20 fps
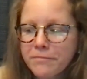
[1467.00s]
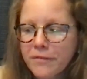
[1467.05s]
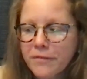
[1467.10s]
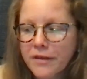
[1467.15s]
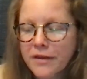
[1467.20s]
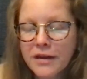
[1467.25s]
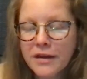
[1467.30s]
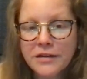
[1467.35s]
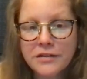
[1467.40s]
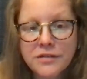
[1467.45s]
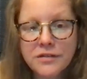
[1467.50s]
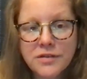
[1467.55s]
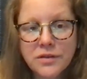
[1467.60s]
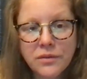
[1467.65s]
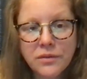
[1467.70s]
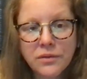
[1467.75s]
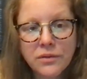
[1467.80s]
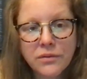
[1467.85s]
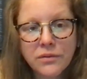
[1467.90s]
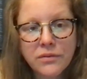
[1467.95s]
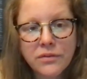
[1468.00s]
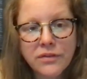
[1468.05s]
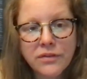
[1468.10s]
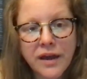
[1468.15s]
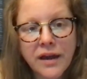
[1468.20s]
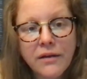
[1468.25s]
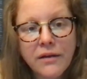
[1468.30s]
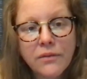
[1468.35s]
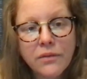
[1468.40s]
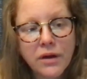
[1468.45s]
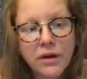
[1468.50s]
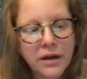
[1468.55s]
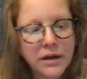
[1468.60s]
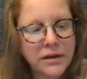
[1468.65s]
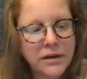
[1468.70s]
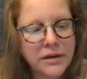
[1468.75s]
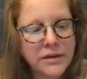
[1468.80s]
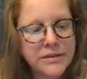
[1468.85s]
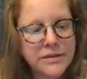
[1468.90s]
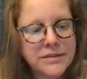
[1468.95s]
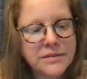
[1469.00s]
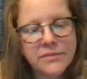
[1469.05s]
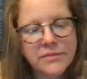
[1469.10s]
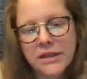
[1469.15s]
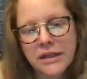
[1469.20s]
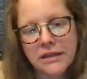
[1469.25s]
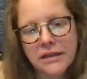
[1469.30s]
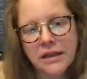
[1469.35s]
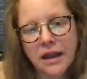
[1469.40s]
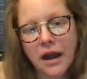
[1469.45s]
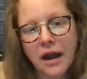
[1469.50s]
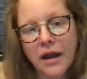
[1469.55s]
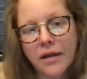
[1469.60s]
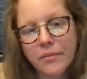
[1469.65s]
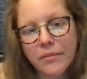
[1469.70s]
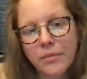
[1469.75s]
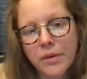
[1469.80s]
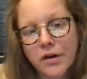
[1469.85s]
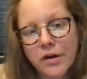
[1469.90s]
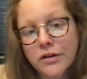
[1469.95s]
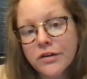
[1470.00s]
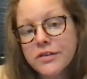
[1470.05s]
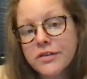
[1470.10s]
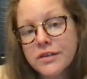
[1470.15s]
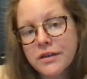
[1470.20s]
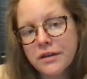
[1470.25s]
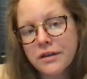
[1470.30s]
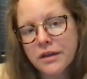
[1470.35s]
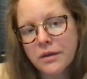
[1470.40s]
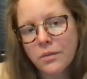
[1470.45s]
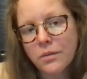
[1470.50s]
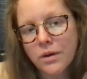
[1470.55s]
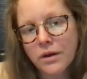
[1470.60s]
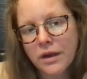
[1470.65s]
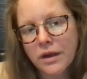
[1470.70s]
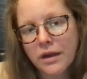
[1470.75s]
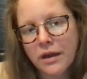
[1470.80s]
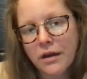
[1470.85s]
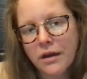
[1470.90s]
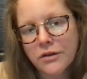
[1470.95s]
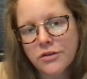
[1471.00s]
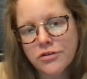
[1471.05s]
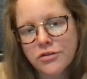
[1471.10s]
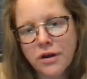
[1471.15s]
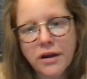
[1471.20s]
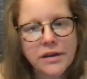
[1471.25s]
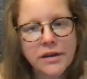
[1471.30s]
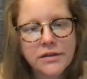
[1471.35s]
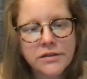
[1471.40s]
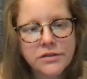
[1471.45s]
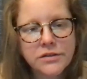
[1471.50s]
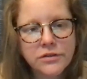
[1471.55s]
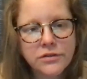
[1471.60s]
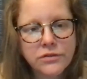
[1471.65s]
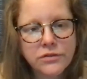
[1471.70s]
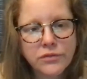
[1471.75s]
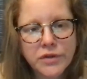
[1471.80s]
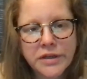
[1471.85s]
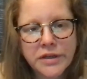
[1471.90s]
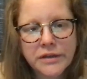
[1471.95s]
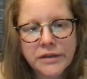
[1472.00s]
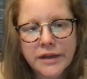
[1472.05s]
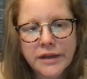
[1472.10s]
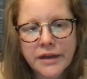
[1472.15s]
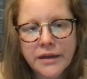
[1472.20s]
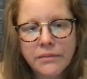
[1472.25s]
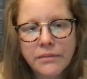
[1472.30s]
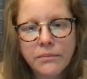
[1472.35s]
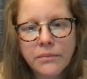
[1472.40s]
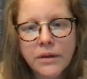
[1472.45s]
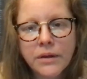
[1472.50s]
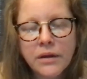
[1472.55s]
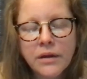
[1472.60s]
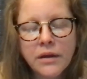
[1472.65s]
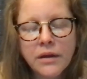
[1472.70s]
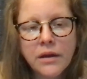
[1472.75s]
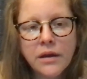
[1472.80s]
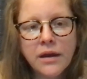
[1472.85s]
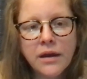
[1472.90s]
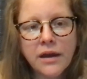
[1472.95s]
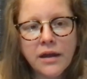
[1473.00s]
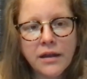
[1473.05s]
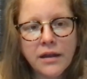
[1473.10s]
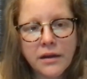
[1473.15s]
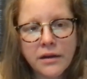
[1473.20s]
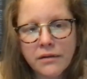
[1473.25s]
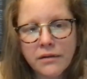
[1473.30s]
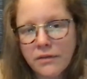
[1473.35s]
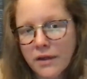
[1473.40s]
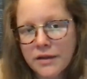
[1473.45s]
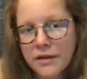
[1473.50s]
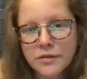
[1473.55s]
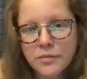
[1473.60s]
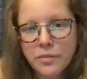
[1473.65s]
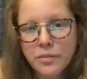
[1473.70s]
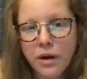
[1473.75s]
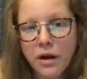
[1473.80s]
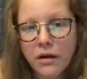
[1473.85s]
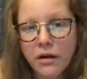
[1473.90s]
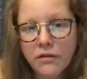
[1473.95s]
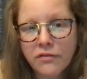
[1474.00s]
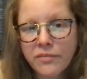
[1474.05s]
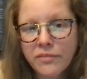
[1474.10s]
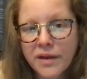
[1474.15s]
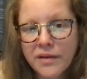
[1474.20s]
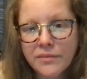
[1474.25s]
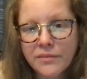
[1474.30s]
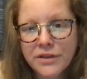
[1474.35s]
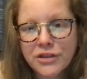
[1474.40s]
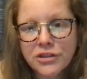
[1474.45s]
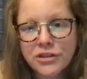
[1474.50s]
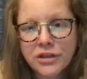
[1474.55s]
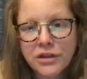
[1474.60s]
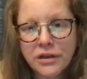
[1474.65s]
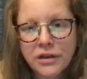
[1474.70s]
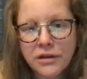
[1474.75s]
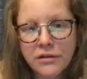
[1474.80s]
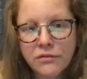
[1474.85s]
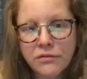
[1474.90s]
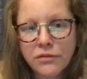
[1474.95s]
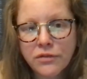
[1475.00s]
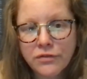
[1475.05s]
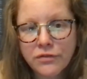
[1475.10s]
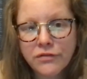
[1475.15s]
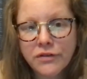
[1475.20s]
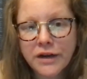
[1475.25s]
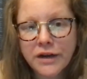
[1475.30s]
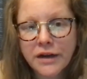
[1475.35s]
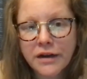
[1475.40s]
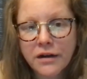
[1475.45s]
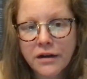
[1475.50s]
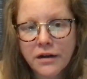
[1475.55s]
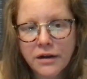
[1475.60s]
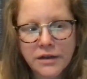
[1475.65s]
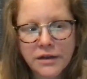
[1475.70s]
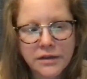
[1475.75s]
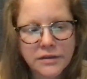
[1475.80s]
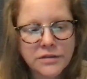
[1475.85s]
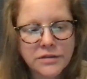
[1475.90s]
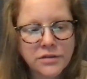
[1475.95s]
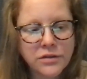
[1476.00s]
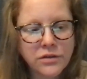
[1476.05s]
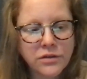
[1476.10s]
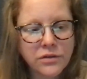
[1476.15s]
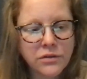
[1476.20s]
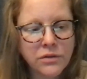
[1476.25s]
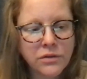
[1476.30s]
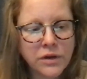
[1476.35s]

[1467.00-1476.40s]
And so that one is something that I'm personally working on trying to reclaim. And that's part of my mission with Flair is to